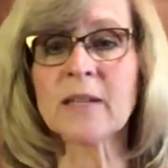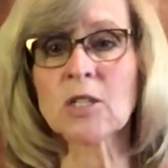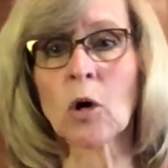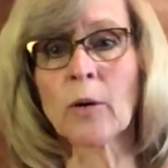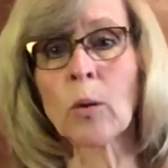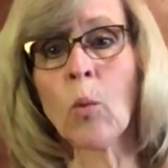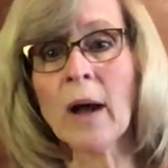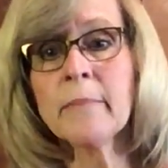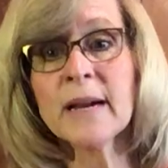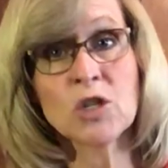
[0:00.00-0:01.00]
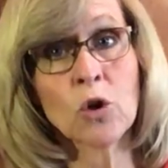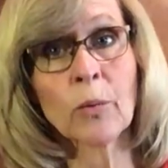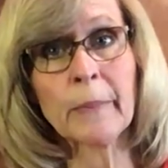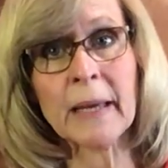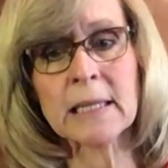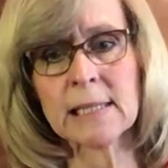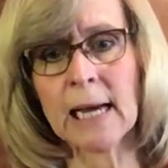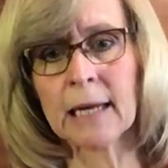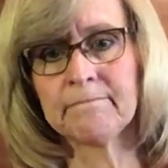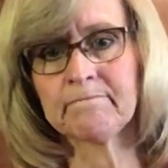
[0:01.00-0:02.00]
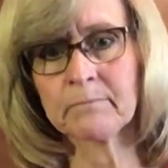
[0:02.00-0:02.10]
It's called a one measure repeat sign.